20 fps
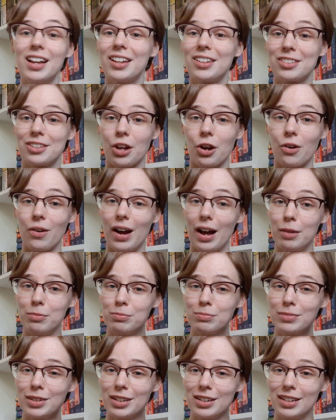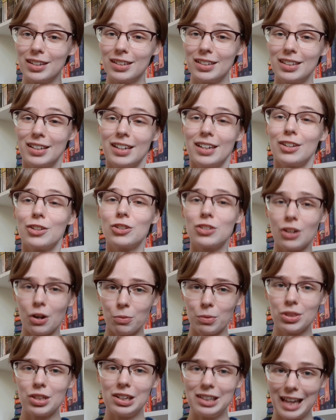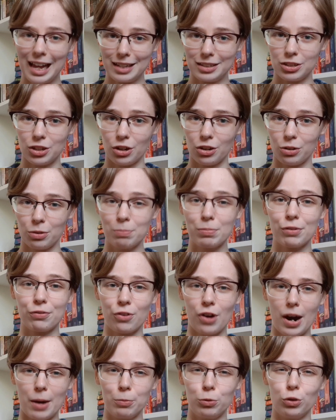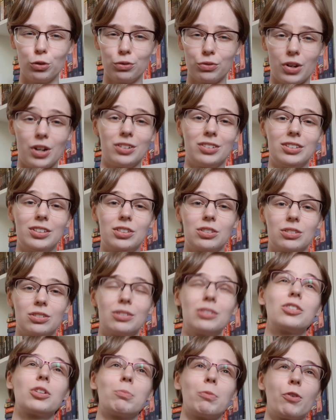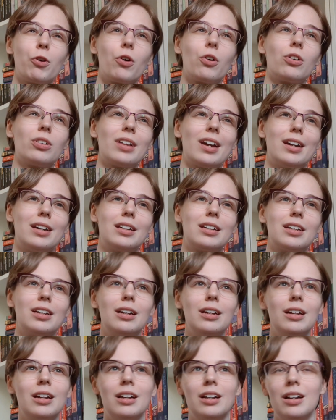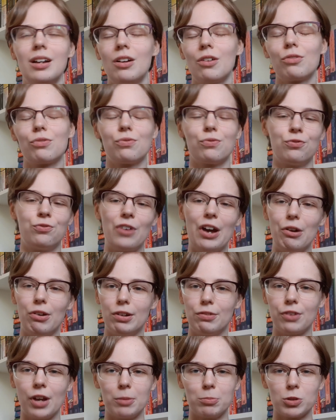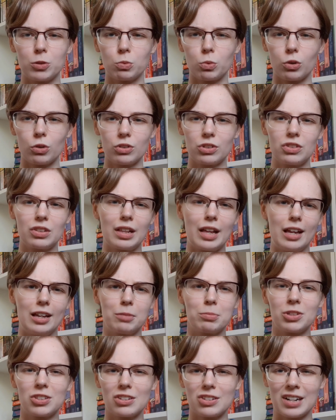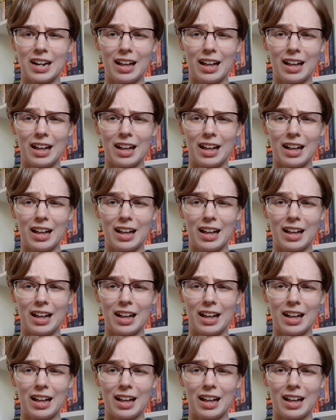So I'm gonna start with Orlando before I move on to some of her like very famous works like Mrs.